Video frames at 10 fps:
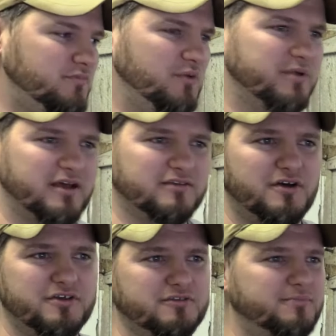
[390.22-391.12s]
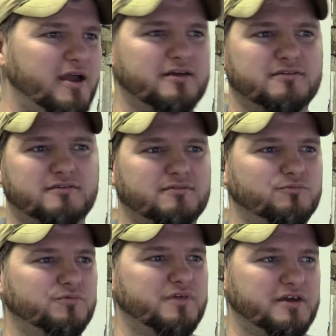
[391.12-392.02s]
because all these bands,
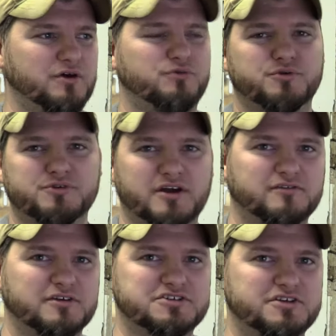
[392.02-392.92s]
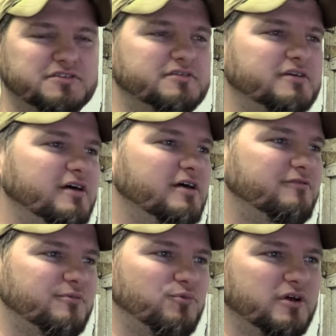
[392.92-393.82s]
they go through transitions
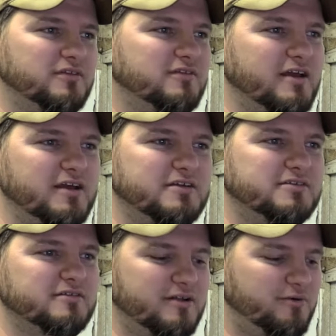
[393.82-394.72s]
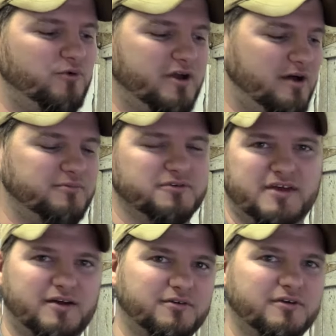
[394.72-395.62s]
from one stage. You know, one album will
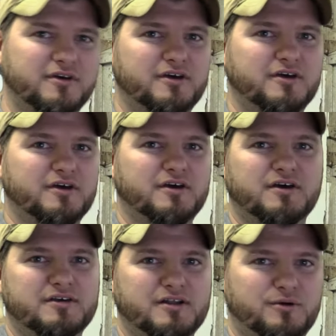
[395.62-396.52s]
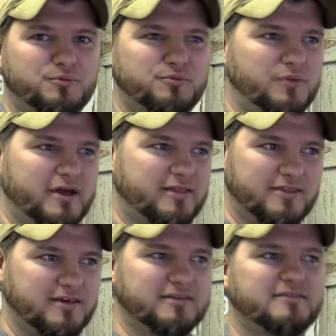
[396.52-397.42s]
sound, you know, like
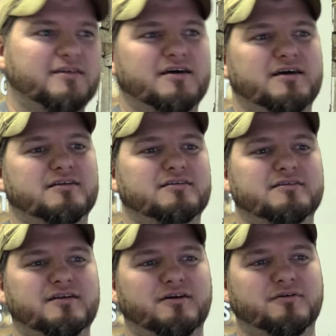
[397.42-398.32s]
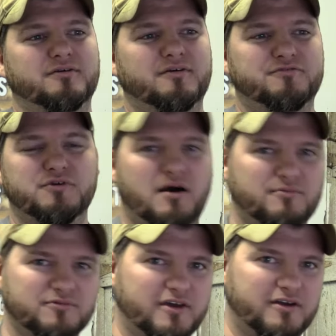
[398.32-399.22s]
this, and then, you know, a few
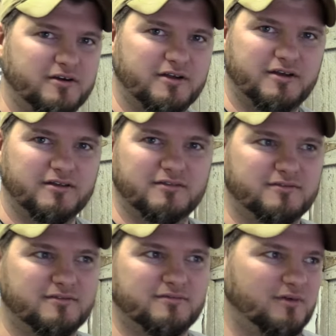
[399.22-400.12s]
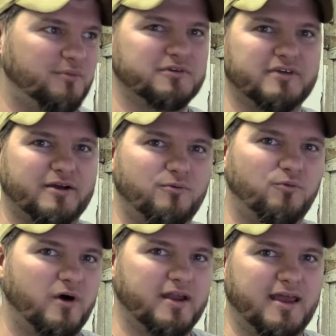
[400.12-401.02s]
albums later, it's almost like a
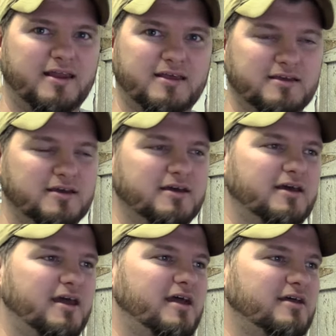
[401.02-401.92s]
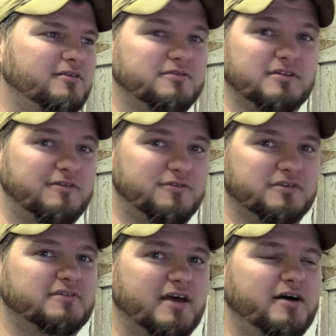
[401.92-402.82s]
180, and there's a
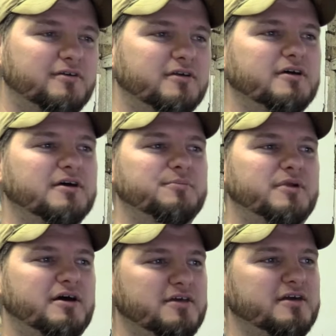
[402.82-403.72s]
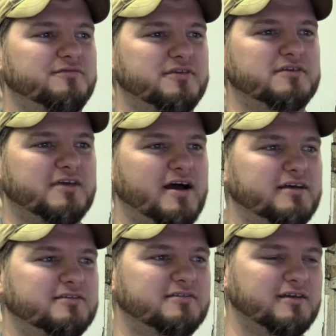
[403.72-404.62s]
different sound. But I think if these
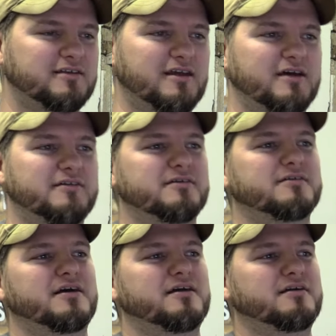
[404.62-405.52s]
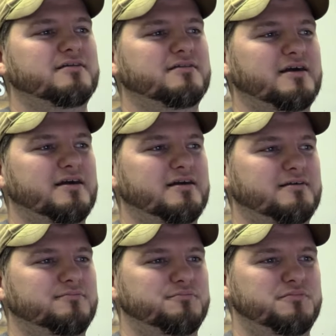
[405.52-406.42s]
guys stick together,
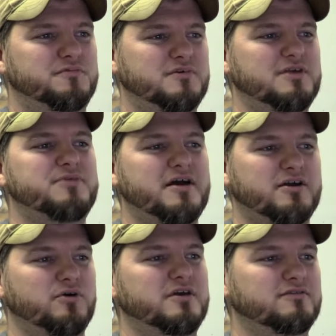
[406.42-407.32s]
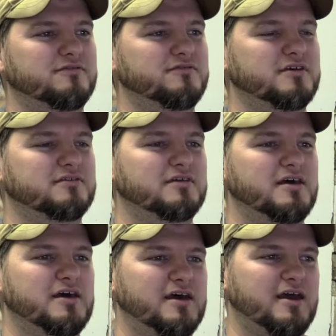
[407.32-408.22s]
they keep that cohesiveness,
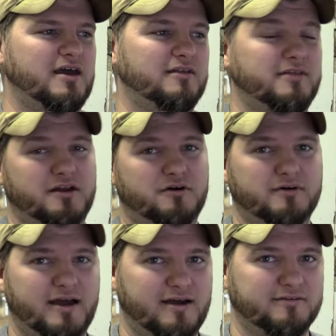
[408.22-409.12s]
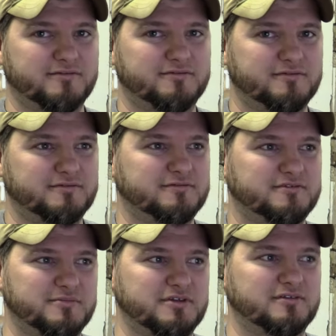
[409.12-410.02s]
and they don't have
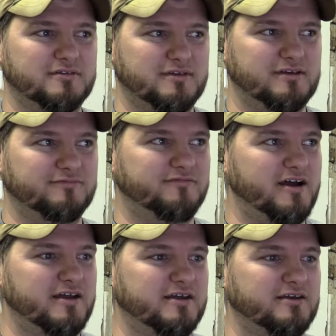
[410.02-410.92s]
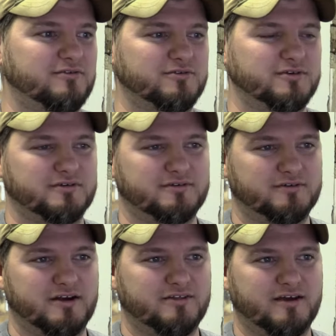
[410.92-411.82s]
some infighting
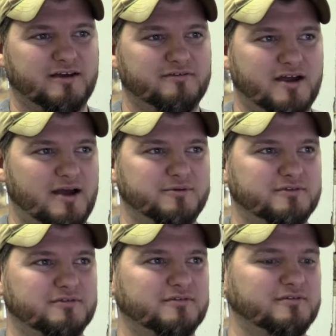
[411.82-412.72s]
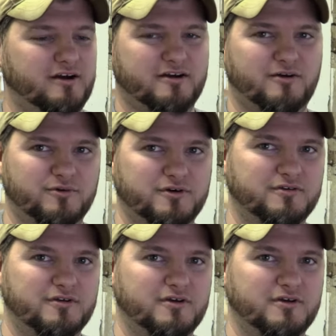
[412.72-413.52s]
or anything ever happens, knock on wood,